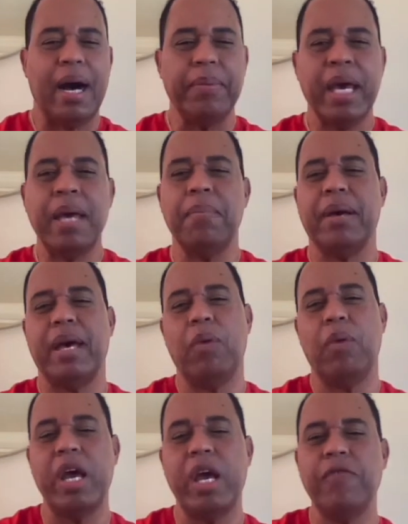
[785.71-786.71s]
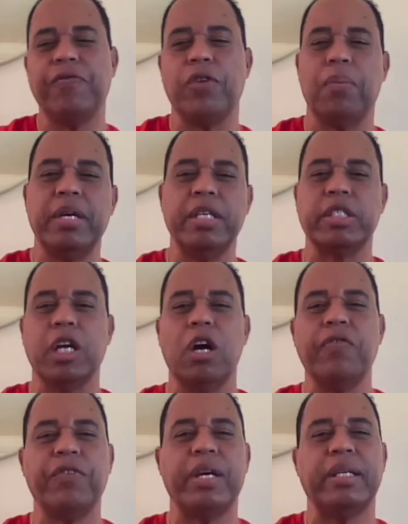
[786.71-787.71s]
him away from his
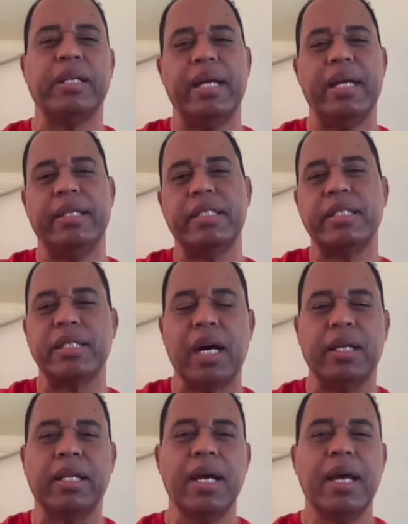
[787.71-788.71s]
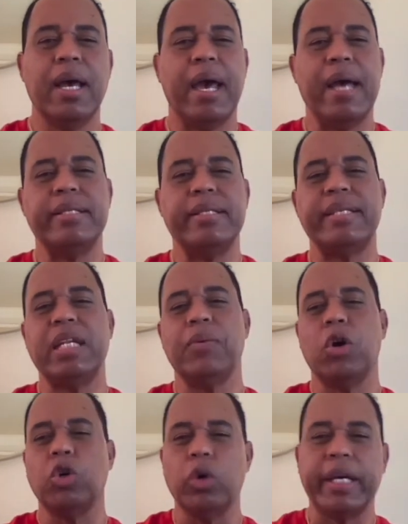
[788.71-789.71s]
girlfriend and the son and said they were
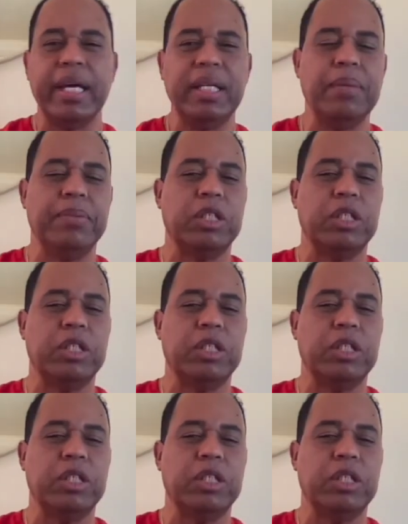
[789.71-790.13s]
going to kill him.